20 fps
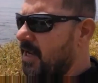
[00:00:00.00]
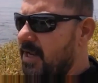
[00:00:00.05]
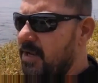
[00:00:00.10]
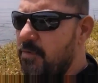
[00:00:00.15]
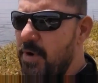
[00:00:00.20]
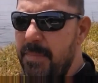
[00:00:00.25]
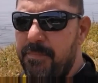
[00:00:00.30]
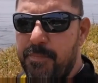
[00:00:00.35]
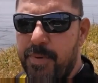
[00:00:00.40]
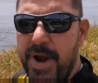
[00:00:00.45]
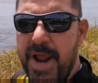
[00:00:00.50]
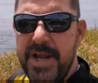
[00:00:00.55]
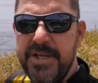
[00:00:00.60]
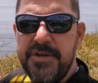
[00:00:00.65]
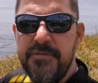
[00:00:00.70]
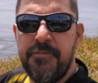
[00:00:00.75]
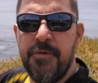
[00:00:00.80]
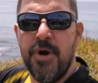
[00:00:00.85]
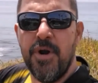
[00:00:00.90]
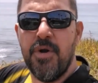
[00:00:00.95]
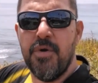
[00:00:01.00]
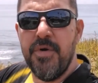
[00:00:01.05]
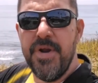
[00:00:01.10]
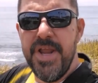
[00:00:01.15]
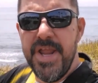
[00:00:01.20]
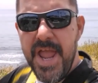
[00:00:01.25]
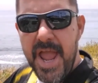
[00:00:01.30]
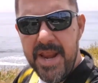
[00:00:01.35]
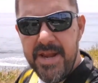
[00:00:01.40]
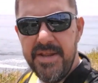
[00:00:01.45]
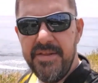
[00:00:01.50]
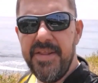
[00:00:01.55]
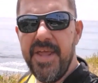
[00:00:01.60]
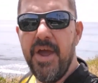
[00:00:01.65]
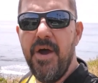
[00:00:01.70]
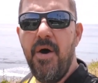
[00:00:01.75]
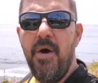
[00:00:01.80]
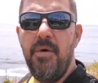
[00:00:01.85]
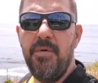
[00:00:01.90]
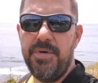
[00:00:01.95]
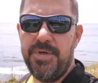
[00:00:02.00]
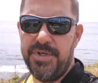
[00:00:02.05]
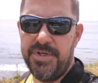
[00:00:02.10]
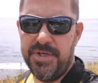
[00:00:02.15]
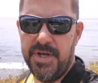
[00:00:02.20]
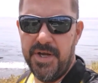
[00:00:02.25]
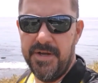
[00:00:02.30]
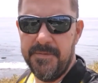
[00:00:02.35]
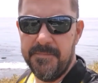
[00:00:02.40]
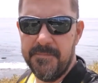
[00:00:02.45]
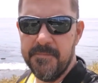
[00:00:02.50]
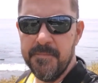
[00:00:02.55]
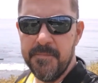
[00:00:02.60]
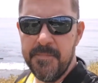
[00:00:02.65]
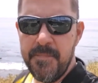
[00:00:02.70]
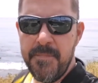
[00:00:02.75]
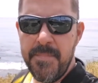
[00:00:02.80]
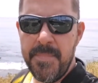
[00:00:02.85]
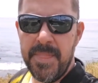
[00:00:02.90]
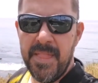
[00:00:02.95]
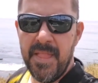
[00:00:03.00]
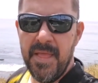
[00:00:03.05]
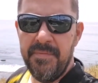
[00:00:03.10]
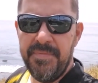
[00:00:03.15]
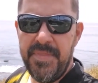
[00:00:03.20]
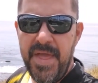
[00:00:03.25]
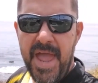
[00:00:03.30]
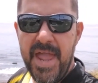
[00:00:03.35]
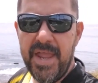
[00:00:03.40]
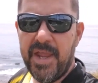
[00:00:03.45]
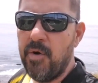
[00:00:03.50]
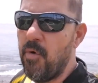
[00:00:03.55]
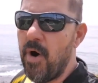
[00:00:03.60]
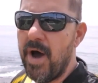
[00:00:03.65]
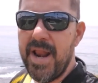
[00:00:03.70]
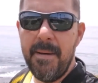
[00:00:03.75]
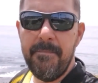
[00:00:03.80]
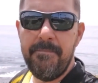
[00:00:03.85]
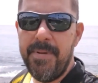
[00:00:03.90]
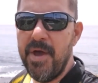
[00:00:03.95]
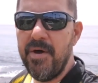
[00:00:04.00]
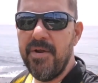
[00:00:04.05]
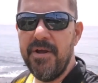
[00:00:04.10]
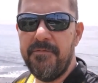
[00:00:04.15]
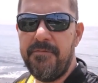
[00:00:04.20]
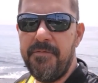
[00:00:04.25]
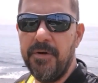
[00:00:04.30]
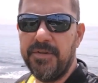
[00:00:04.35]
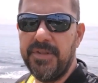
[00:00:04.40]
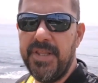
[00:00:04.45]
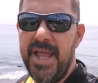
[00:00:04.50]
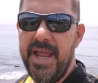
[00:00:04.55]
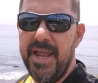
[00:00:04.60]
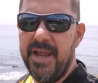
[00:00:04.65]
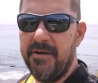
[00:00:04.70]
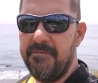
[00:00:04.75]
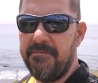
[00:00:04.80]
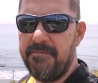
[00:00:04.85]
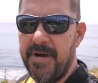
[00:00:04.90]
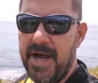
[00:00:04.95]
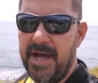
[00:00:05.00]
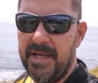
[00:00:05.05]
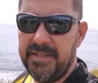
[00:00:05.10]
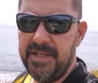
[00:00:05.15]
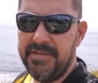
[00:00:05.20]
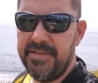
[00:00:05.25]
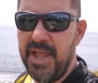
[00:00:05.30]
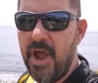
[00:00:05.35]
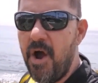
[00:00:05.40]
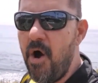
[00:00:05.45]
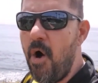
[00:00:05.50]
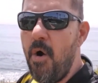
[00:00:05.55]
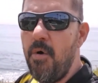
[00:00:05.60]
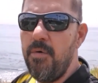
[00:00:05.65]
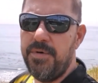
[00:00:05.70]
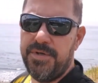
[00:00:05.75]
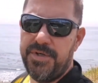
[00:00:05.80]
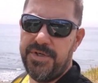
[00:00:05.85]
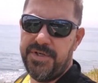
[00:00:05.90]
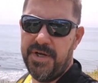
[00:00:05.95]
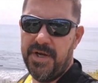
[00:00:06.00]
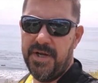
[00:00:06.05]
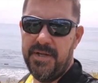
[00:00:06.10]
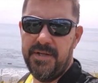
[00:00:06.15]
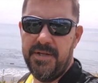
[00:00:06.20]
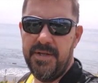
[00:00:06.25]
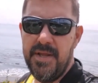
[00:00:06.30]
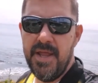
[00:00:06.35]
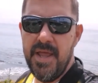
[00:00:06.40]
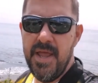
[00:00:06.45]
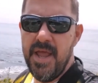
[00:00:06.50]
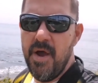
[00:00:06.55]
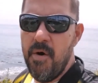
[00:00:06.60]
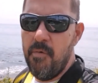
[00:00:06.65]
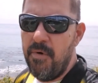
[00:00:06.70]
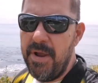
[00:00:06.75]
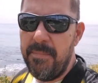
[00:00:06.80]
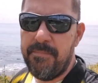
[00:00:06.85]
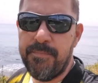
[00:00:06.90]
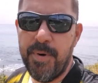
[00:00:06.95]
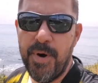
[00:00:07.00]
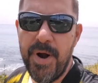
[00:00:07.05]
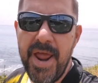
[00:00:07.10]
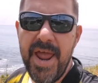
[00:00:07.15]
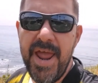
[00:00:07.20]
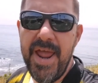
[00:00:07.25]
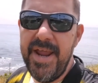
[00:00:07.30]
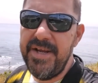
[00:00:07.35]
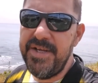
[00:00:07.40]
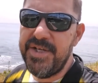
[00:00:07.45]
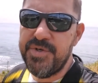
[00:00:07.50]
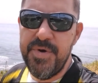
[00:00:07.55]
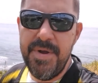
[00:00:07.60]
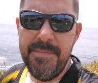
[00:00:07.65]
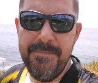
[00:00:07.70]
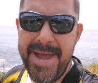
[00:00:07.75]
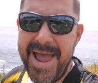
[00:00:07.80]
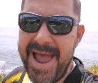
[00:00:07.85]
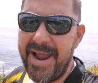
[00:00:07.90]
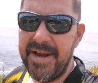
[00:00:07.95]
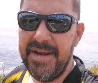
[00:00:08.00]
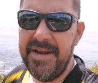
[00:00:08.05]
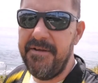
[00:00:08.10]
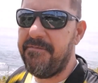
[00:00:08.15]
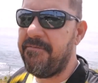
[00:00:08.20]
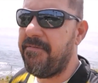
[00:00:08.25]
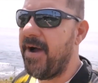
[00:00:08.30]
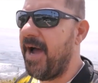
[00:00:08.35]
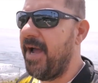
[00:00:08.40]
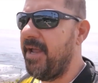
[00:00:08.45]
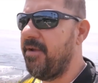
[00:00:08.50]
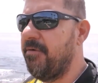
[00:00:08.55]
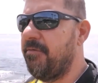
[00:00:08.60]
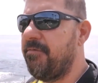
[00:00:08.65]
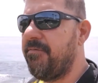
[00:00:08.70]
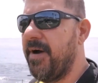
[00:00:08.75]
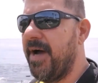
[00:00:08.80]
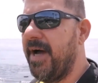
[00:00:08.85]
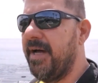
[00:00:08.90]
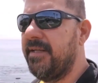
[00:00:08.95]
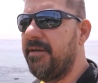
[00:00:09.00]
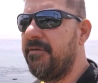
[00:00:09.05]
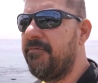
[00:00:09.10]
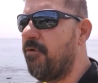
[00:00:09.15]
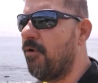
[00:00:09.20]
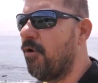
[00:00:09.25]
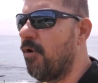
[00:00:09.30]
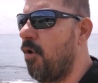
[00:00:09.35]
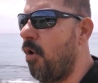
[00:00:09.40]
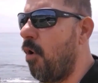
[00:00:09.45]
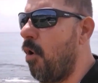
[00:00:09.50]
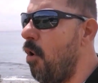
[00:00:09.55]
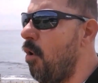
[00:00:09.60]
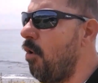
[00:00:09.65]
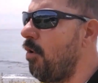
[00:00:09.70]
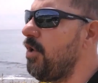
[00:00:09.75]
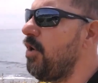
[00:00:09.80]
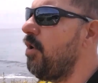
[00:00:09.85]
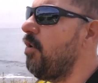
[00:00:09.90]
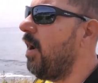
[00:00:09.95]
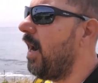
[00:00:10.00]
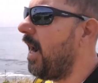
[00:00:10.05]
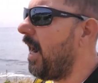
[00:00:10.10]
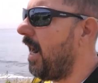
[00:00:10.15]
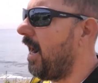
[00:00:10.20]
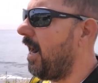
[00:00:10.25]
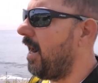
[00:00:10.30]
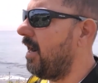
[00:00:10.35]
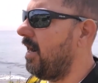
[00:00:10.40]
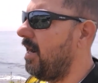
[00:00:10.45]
We praise you for creating the ocean. Thank you. What a beautiful thing, Father. The ocean. We praise, we magnify you, Father, for who you are.